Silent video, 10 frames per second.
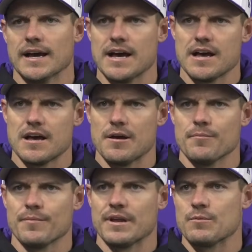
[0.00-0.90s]

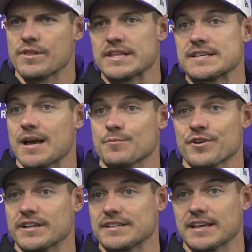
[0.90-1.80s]
And when the time's
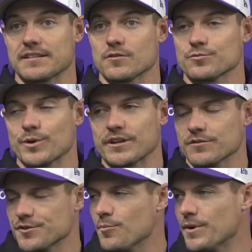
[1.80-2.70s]
right to get those
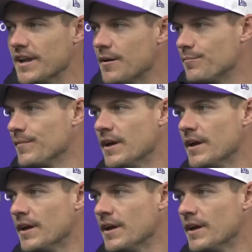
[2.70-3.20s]
windows opened up,